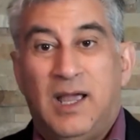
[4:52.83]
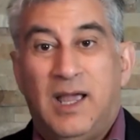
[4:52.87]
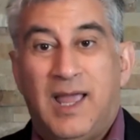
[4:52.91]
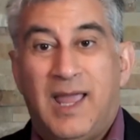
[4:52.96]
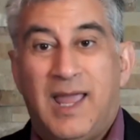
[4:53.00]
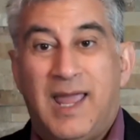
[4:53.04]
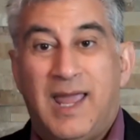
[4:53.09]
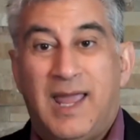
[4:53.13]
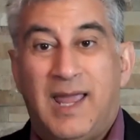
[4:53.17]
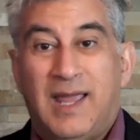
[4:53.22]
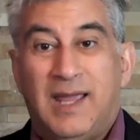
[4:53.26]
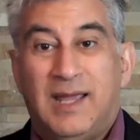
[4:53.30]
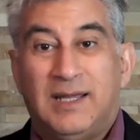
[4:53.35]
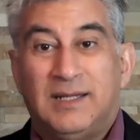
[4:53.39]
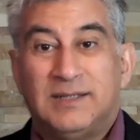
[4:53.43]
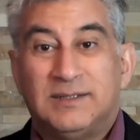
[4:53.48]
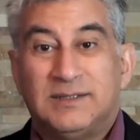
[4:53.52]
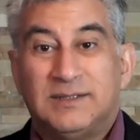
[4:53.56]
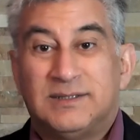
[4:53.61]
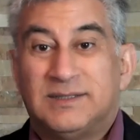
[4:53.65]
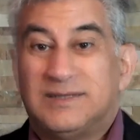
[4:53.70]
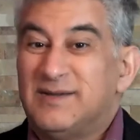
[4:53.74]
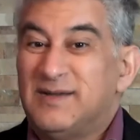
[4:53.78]

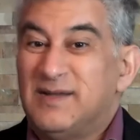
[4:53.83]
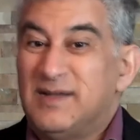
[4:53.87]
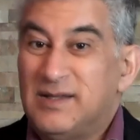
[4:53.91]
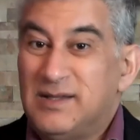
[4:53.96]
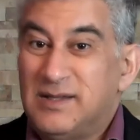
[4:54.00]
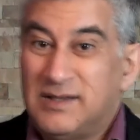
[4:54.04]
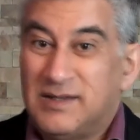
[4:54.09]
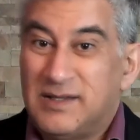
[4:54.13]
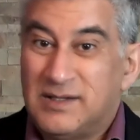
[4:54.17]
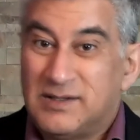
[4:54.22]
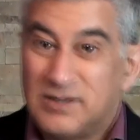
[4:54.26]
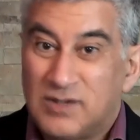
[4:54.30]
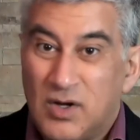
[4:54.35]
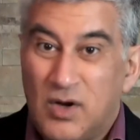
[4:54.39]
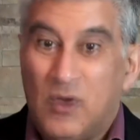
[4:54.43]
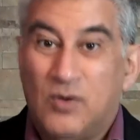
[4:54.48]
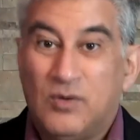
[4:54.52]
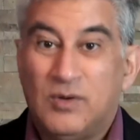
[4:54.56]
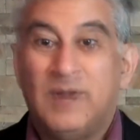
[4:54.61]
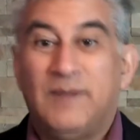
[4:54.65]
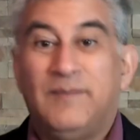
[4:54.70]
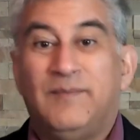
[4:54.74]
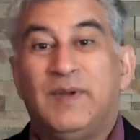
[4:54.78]
and there's
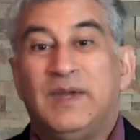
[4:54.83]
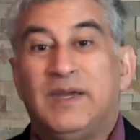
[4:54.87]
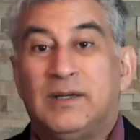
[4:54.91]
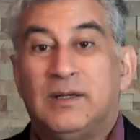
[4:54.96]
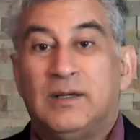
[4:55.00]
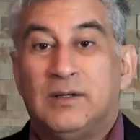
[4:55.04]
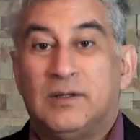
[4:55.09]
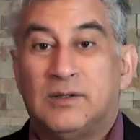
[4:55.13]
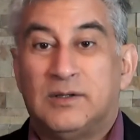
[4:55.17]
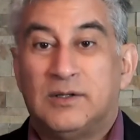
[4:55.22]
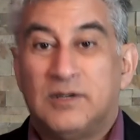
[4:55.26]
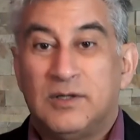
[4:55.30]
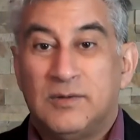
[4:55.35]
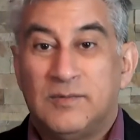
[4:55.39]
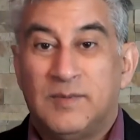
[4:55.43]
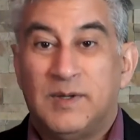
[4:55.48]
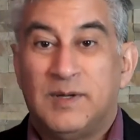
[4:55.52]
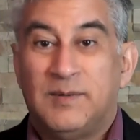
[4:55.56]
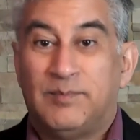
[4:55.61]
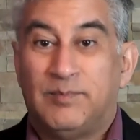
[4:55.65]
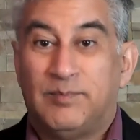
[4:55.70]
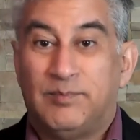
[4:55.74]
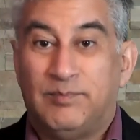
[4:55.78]
only been, to
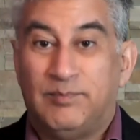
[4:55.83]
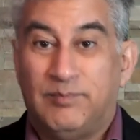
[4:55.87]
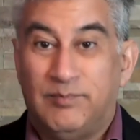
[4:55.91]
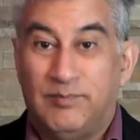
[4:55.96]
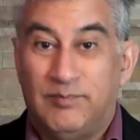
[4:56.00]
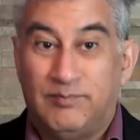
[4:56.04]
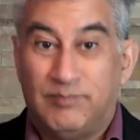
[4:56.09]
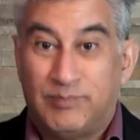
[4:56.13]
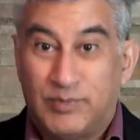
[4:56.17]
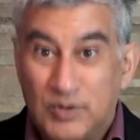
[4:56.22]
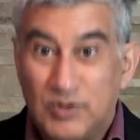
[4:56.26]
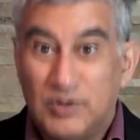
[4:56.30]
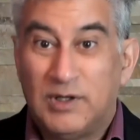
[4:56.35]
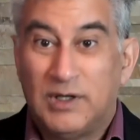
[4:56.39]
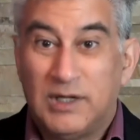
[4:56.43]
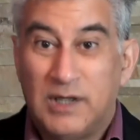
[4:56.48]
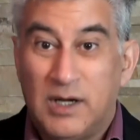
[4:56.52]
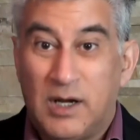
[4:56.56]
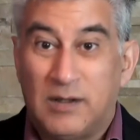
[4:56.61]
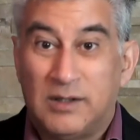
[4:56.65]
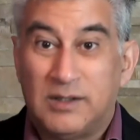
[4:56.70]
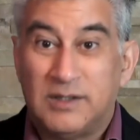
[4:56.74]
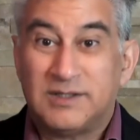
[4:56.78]
be brutally
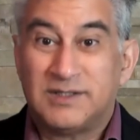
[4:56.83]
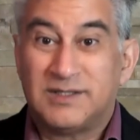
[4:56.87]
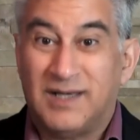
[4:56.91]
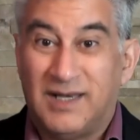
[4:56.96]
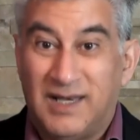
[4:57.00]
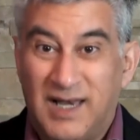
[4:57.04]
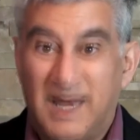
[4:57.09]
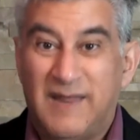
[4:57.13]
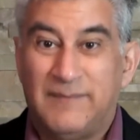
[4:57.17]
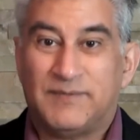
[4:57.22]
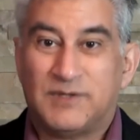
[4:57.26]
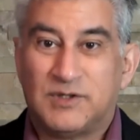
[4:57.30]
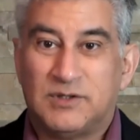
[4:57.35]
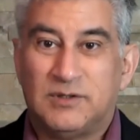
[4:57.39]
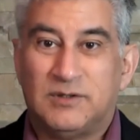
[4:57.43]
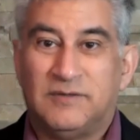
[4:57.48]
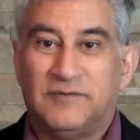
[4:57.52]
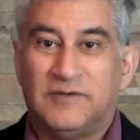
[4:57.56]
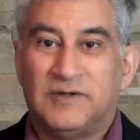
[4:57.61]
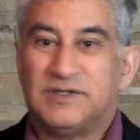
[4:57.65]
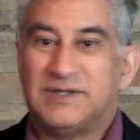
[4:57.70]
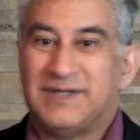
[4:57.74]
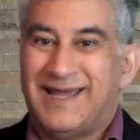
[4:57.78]
honest, lip
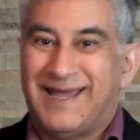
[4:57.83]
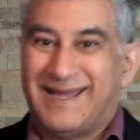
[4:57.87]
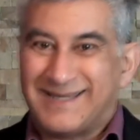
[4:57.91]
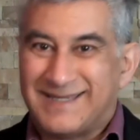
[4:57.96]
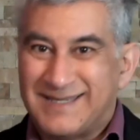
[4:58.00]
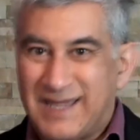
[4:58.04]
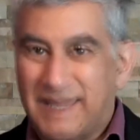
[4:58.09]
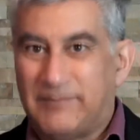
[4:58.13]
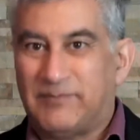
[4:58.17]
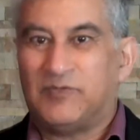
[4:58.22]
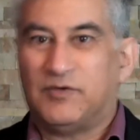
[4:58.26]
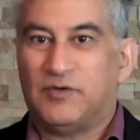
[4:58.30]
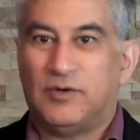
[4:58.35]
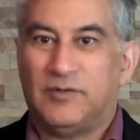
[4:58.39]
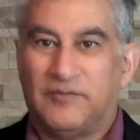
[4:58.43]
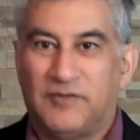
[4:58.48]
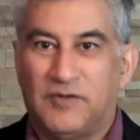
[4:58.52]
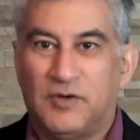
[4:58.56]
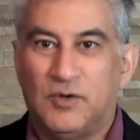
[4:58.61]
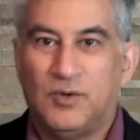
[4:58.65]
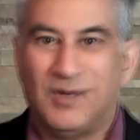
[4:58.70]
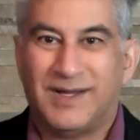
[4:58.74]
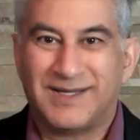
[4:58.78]
service, except for a
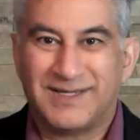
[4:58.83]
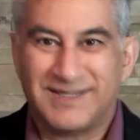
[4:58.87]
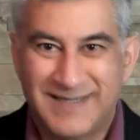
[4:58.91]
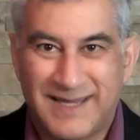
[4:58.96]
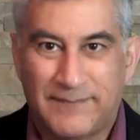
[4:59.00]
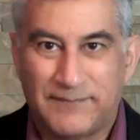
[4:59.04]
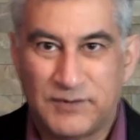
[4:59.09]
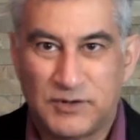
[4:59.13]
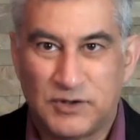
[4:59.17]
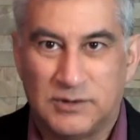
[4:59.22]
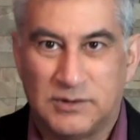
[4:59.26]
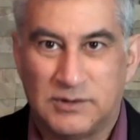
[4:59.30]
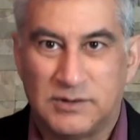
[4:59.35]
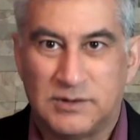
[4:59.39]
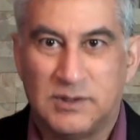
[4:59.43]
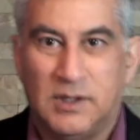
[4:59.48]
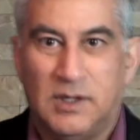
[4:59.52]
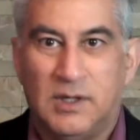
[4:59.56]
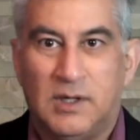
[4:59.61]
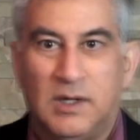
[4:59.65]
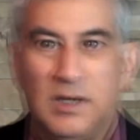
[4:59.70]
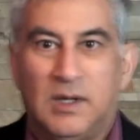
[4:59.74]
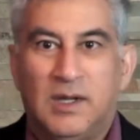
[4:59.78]
few exceptions.
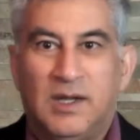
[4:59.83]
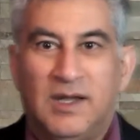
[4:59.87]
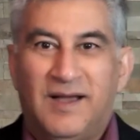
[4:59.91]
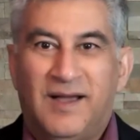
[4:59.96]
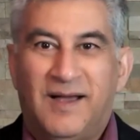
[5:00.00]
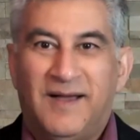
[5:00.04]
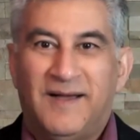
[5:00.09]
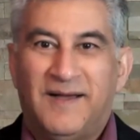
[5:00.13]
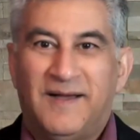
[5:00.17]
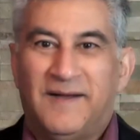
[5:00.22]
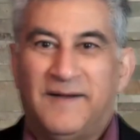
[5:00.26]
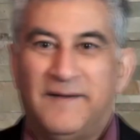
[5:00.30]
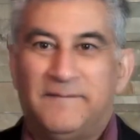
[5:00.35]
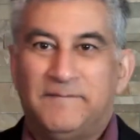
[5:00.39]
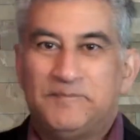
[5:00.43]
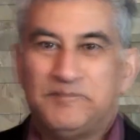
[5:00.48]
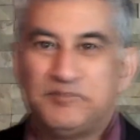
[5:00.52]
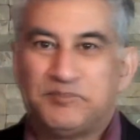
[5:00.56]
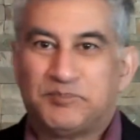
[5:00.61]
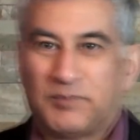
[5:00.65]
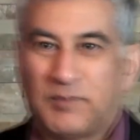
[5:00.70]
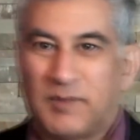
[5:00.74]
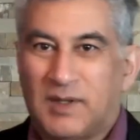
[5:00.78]
uh,
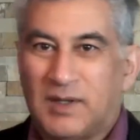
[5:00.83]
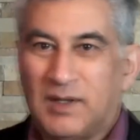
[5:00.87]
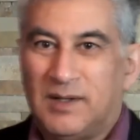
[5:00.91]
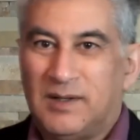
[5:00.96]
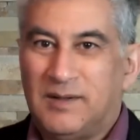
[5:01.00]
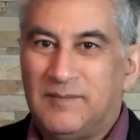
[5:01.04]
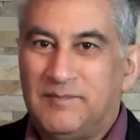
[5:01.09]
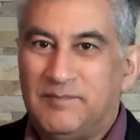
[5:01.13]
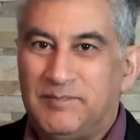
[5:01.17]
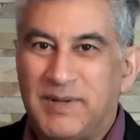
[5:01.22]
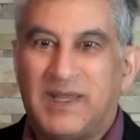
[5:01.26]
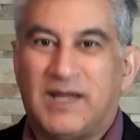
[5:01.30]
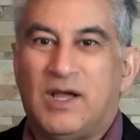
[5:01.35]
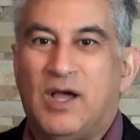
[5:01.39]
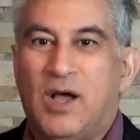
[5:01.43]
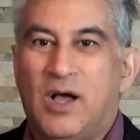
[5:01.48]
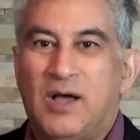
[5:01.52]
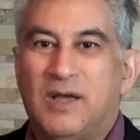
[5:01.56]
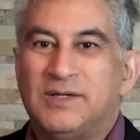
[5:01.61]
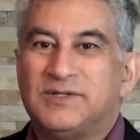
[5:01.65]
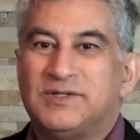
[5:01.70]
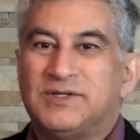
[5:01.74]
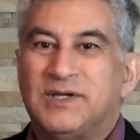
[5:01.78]

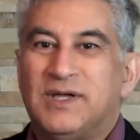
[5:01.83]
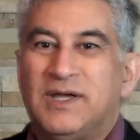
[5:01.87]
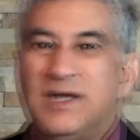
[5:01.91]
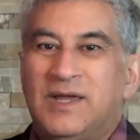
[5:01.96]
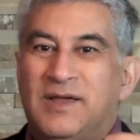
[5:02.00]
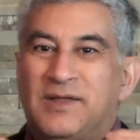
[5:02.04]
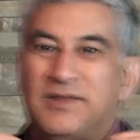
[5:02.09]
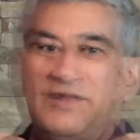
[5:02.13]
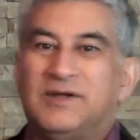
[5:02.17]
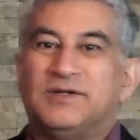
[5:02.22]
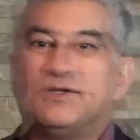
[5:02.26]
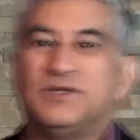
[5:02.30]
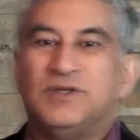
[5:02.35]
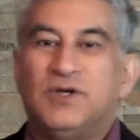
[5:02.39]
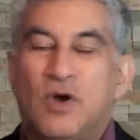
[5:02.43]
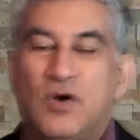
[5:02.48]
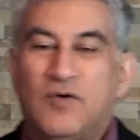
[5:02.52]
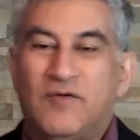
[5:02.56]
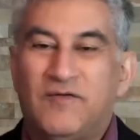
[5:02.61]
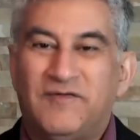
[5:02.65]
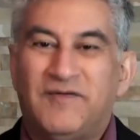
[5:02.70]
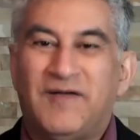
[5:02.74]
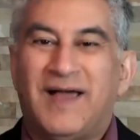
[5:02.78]
because there's
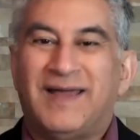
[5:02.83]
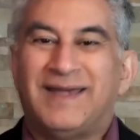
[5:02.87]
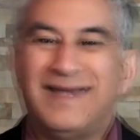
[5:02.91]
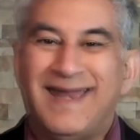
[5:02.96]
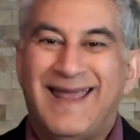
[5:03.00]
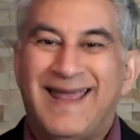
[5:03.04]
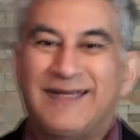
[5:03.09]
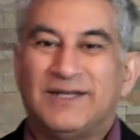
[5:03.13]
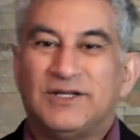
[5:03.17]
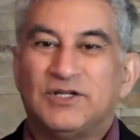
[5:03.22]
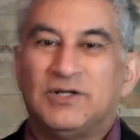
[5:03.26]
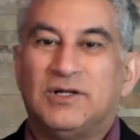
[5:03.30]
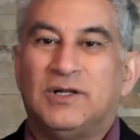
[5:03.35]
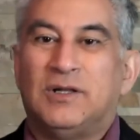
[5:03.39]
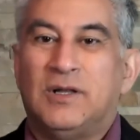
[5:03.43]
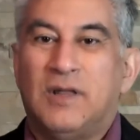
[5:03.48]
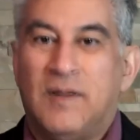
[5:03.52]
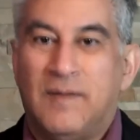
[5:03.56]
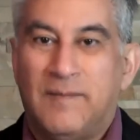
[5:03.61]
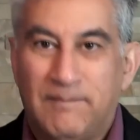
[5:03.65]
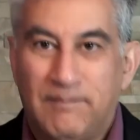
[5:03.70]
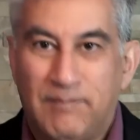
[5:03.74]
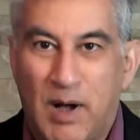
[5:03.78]
no
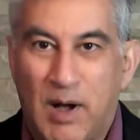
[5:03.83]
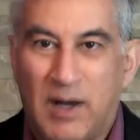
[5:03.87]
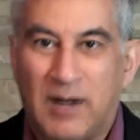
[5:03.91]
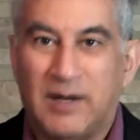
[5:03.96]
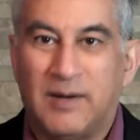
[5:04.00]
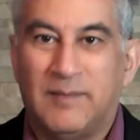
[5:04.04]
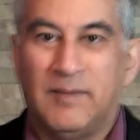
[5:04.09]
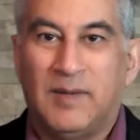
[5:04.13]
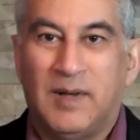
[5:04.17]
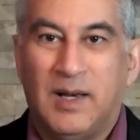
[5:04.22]
financial bottom